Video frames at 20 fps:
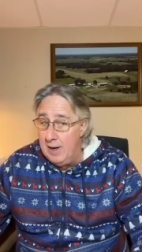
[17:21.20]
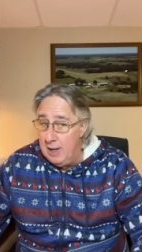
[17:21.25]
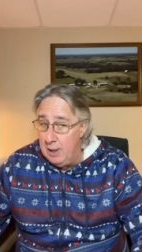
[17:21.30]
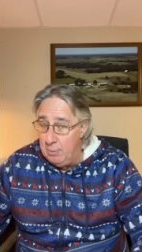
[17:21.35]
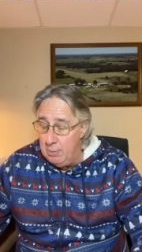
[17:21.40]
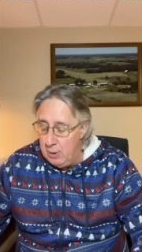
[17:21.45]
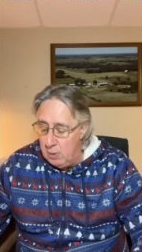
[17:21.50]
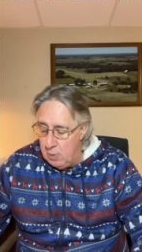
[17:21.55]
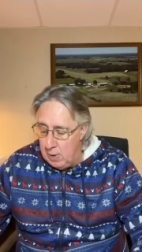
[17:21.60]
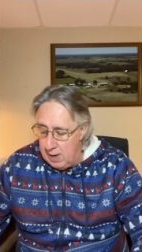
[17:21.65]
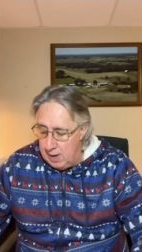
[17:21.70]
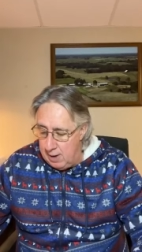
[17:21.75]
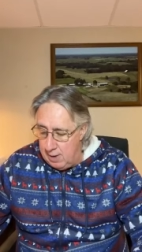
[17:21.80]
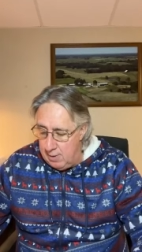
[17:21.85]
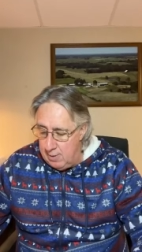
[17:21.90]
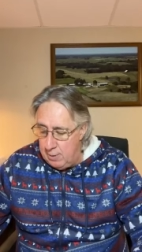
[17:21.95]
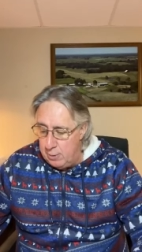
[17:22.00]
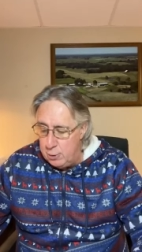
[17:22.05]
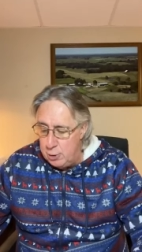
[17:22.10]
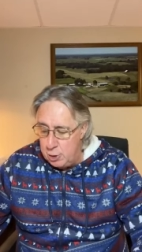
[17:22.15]
Hear me
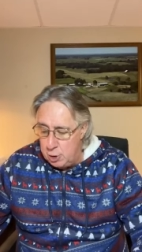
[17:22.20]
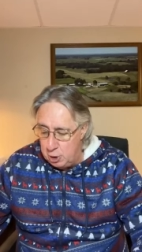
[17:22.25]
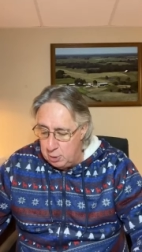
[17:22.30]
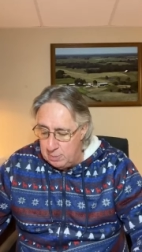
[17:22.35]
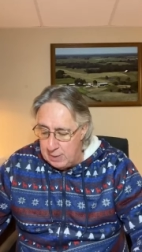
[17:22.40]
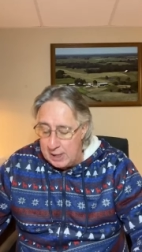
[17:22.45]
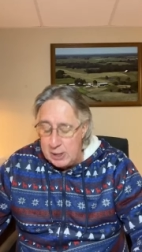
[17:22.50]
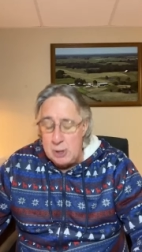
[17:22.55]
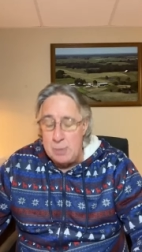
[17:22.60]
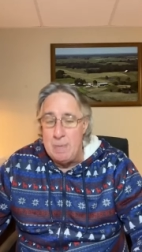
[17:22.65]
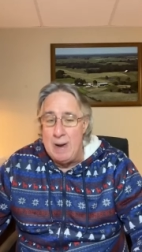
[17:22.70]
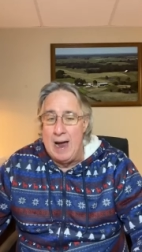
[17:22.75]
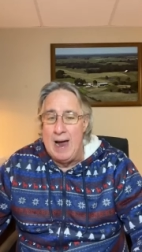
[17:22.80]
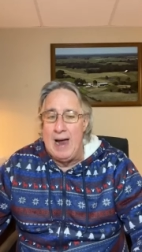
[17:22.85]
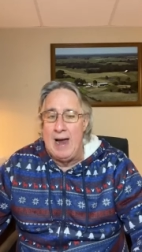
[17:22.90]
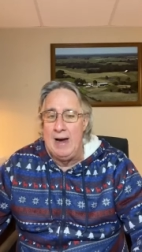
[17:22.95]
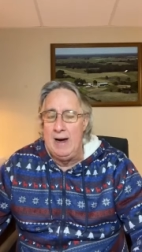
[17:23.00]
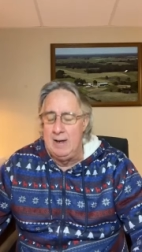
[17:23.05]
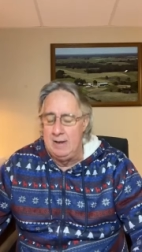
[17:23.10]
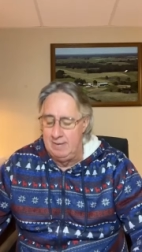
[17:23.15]
well. Too much
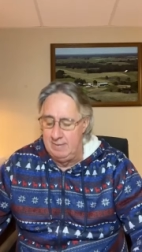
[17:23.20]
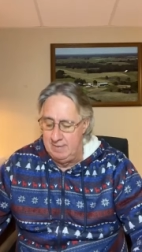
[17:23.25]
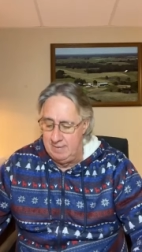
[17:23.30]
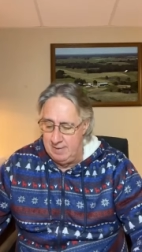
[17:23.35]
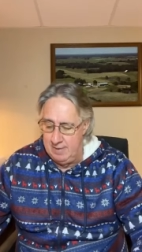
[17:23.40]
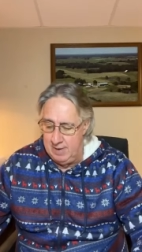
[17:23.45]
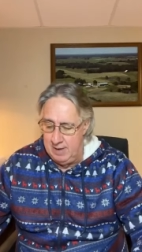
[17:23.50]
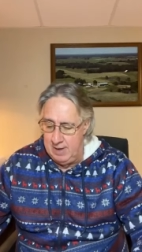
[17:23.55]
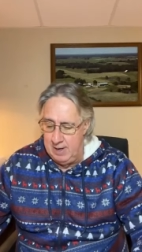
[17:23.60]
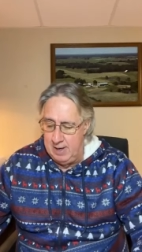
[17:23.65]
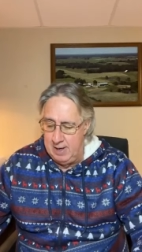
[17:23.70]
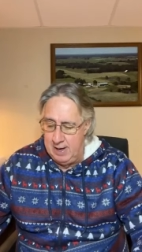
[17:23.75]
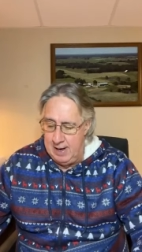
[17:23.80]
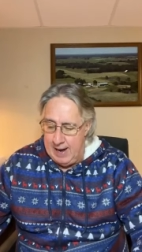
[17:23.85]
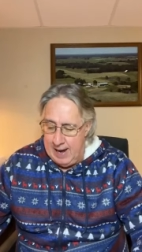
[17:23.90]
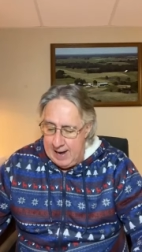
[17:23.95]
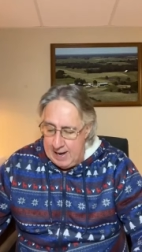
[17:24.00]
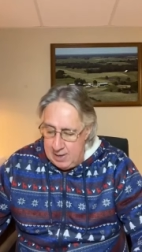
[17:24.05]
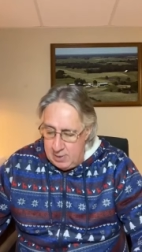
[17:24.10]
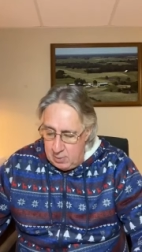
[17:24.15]
mag
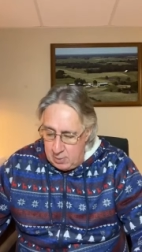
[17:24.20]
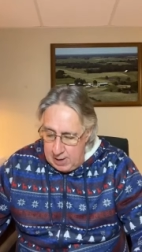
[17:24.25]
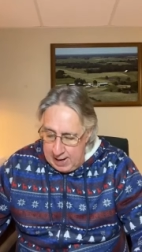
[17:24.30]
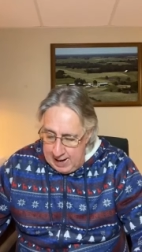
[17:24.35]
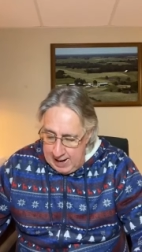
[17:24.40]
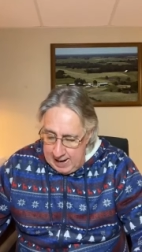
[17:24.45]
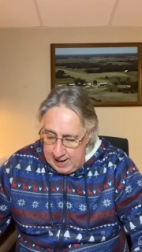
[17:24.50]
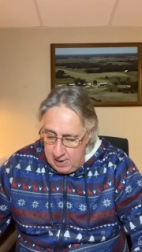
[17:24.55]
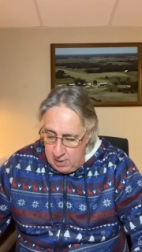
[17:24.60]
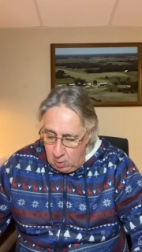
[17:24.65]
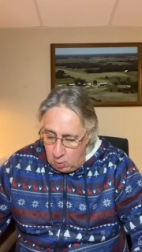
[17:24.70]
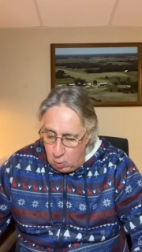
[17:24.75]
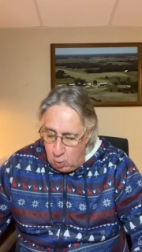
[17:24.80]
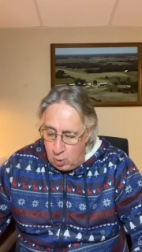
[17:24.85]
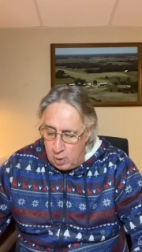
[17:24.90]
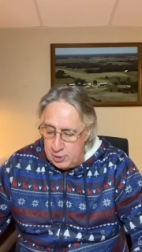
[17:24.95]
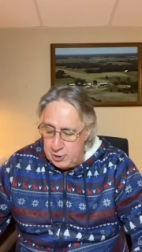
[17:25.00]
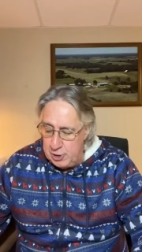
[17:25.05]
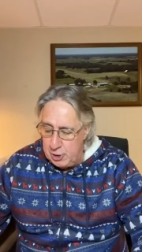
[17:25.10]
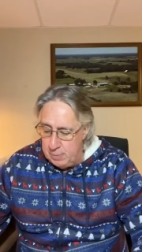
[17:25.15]
and or, and
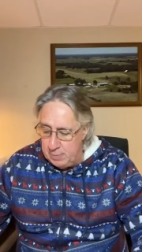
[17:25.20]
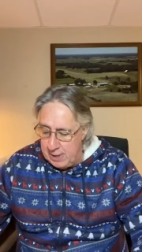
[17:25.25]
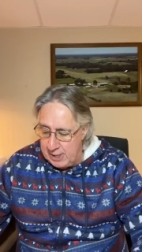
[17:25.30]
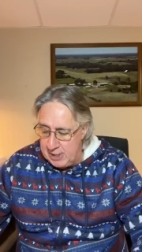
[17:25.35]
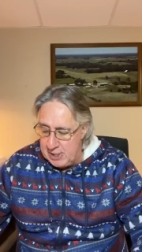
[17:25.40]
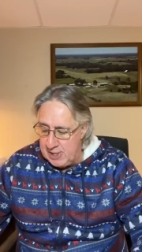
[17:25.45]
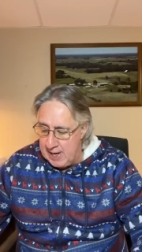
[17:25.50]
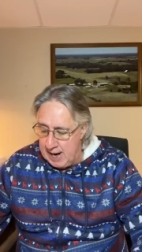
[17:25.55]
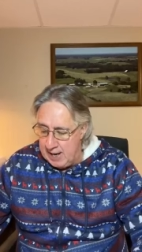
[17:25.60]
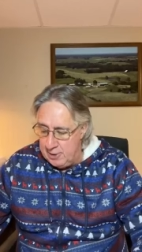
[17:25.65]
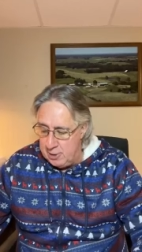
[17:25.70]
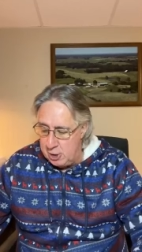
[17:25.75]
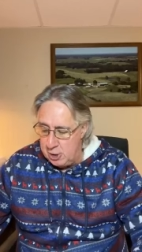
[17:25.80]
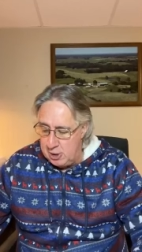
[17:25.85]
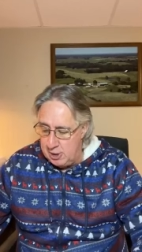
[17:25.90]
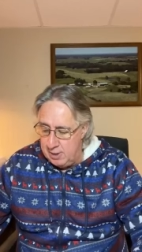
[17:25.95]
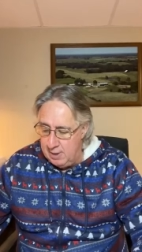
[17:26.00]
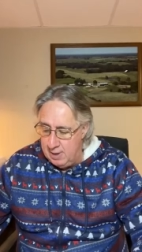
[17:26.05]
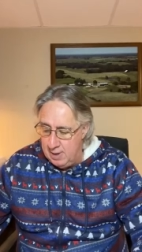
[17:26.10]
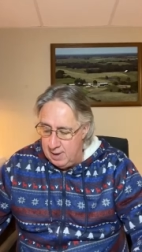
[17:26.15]
or too much
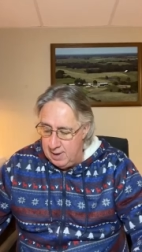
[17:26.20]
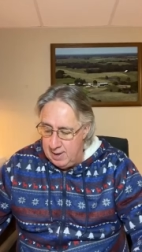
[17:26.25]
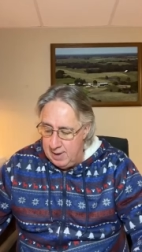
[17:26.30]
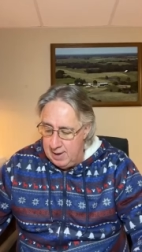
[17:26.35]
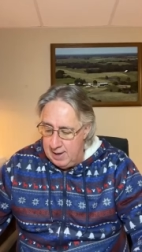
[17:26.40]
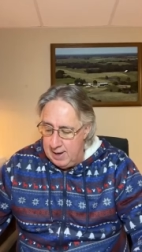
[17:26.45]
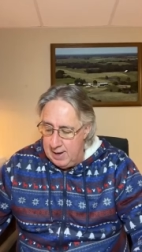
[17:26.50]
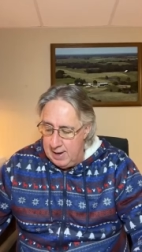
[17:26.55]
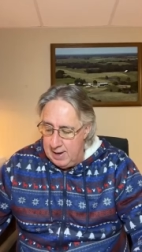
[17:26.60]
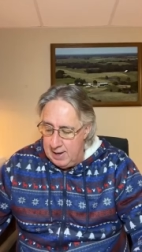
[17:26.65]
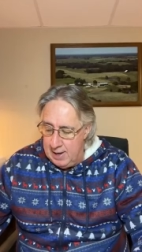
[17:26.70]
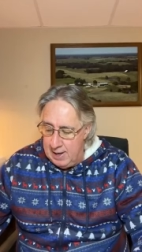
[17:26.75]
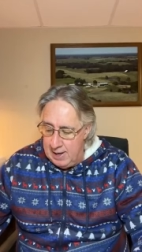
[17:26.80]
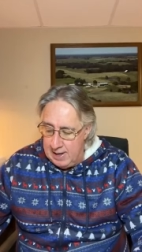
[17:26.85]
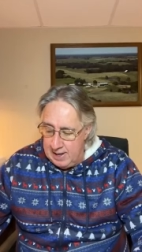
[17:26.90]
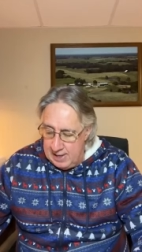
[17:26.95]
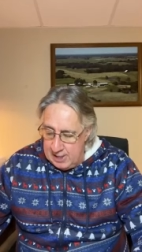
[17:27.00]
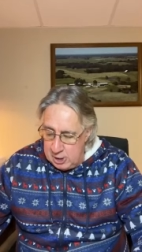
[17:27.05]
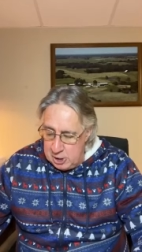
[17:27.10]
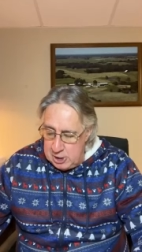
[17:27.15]
nitrogen
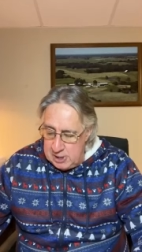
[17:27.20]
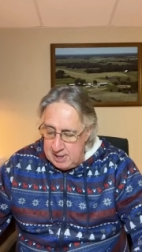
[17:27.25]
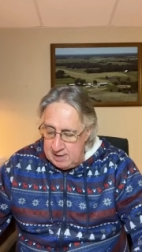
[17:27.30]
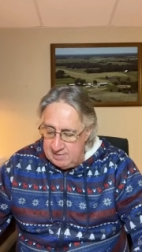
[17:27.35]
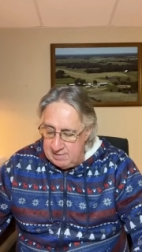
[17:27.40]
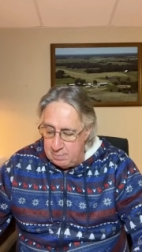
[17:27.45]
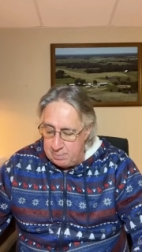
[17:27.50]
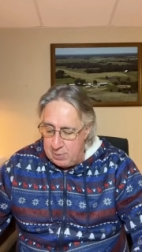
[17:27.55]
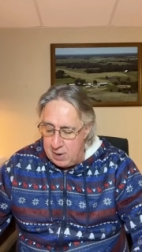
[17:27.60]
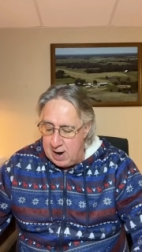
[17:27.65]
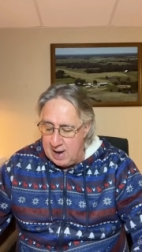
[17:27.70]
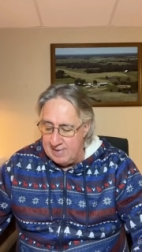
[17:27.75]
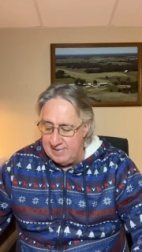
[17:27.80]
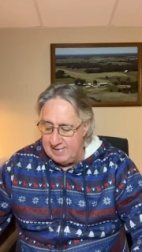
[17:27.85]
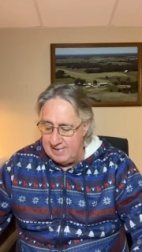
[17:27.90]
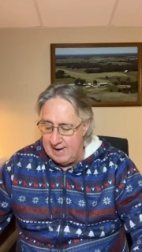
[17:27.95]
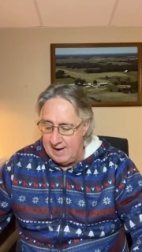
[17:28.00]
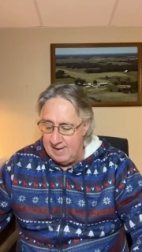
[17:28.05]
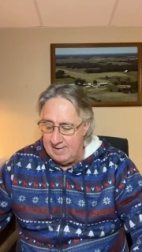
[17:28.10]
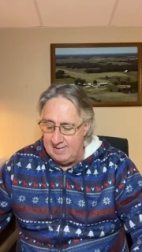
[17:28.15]
initiates a
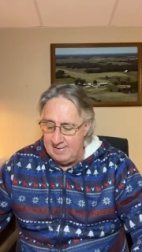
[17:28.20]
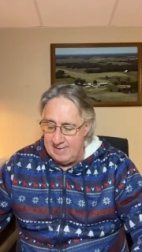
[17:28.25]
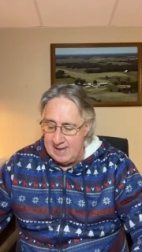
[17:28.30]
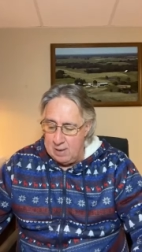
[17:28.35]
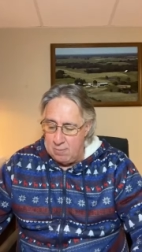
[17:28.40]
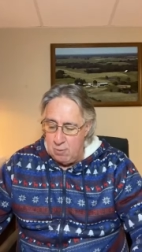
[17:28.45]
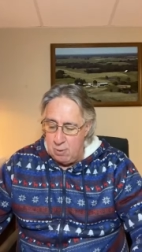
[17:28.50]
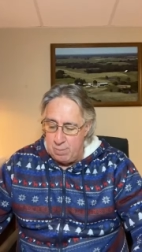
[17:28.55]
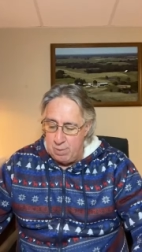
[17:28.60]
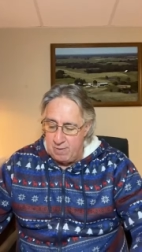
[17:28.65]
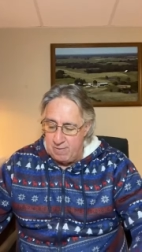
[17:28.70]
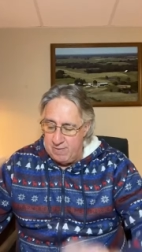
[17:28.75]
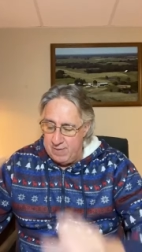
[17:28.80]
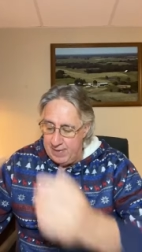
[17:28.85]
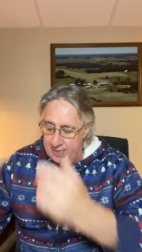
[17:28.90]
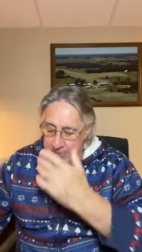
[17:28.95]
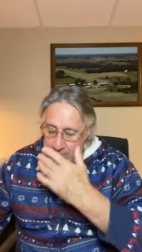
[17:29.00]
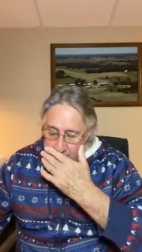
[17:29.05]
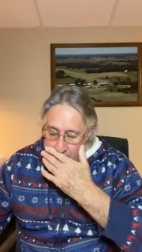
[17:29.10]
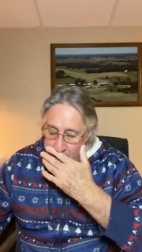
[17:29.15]
process that will
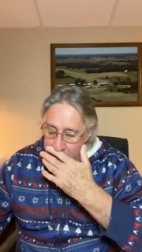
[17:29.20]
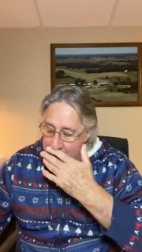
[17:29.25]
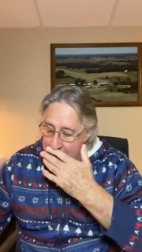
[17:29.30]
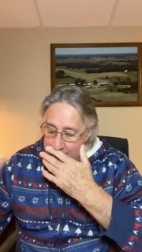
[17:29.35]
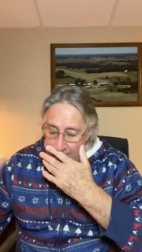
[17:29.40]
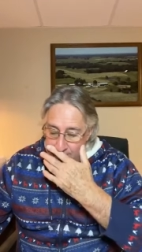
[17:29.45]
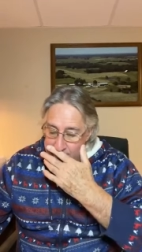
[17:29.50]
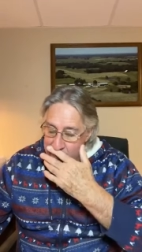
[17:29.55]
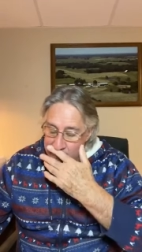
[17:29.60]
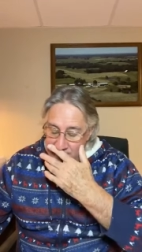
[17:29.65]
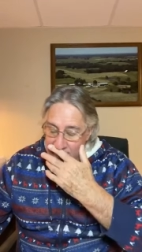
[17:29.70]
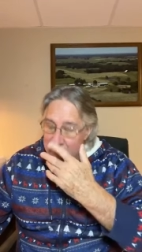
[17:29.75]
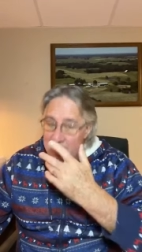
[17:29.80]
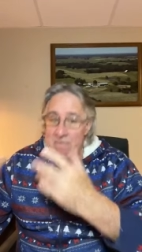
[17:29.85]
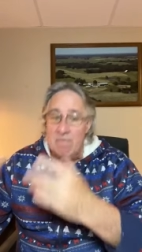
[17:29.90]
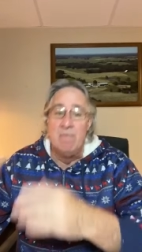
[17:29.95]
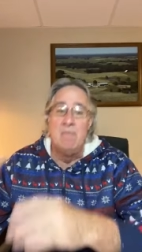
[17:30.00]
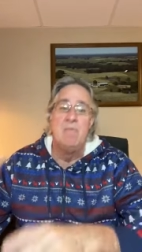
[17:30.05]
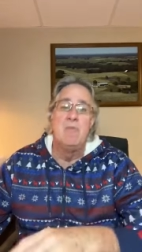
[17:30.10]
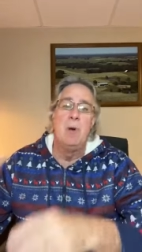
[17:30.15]
prevent the crop
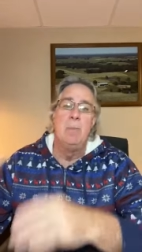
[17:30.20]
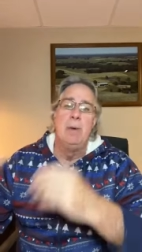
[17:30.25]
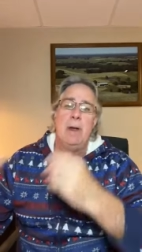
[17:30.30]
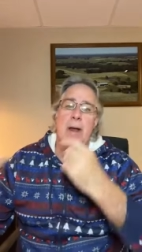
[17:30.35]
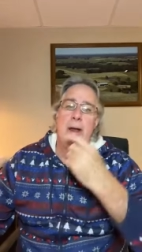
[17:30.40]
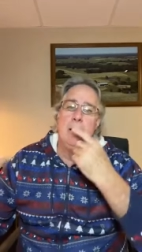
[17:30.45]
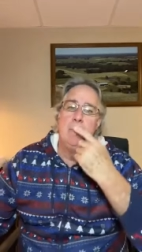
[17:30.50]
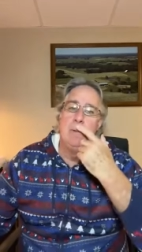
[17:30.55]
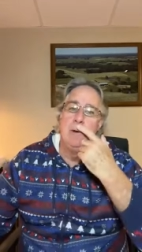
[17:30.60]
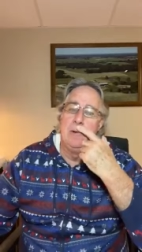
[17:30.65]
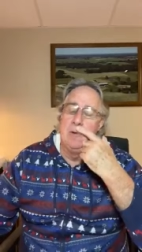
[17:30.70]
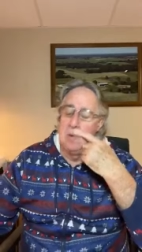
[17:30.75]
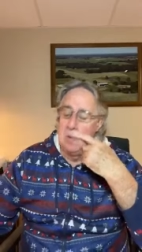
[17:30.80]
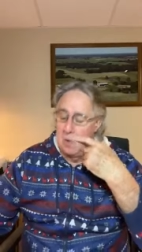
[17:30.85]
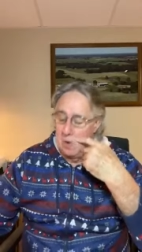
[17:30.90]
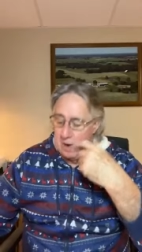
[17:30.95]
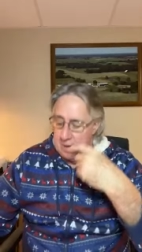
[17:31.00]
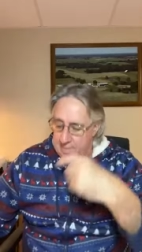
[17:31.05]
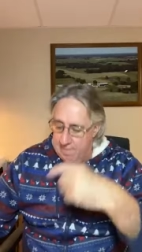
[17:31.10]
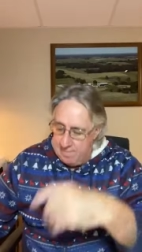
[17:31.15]
from getting
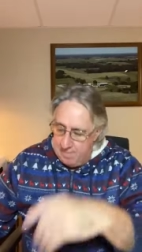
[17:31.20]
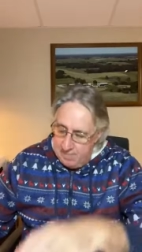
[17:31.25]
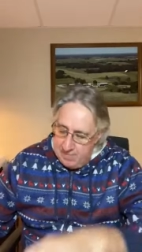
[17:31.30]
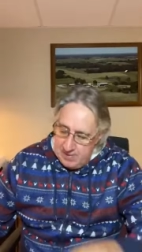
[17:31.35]
mature.